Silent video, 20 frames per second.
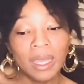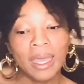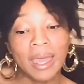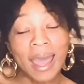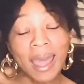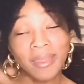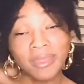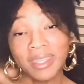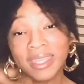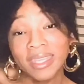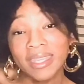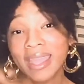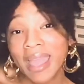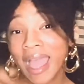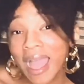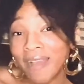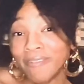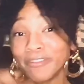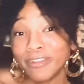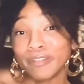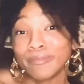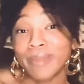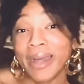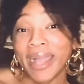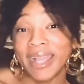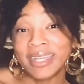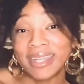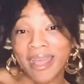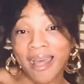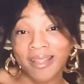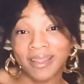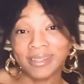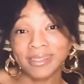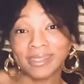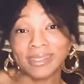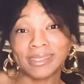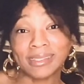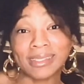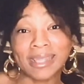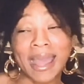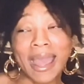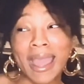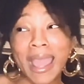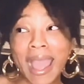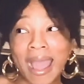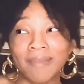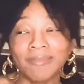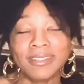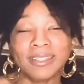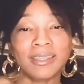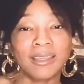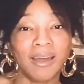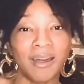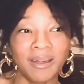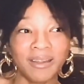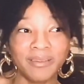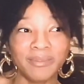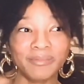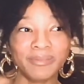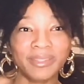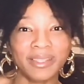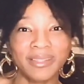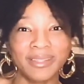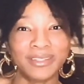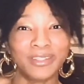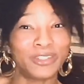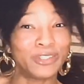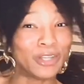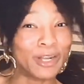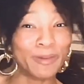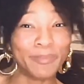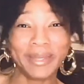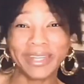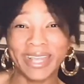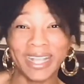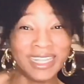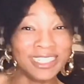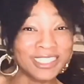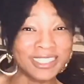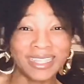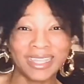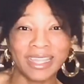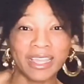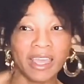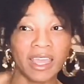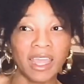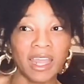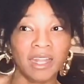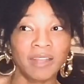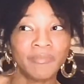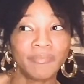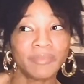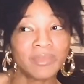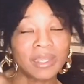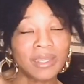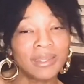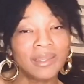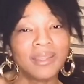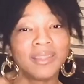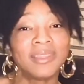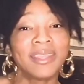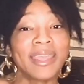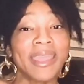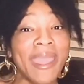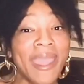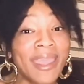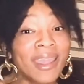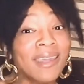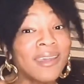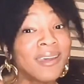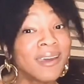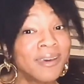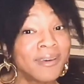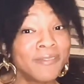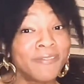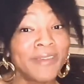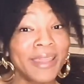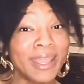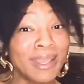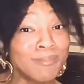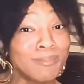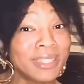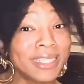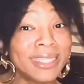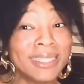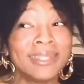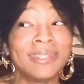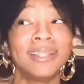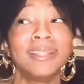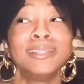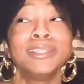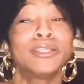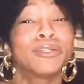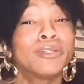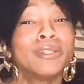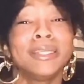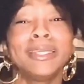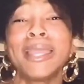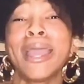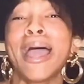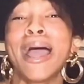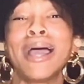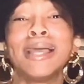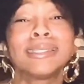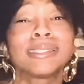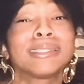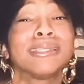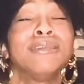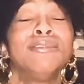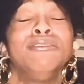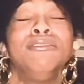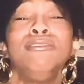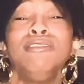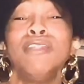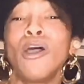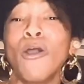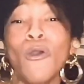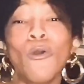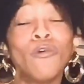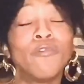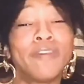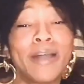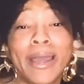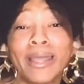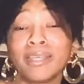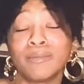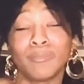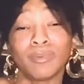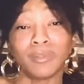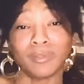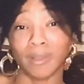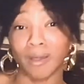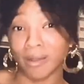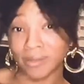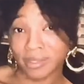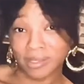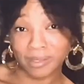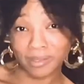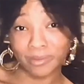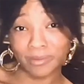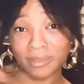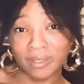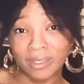I think after my analysis, I have to come to the determination that the Kanka family literally has no viable lawsuit.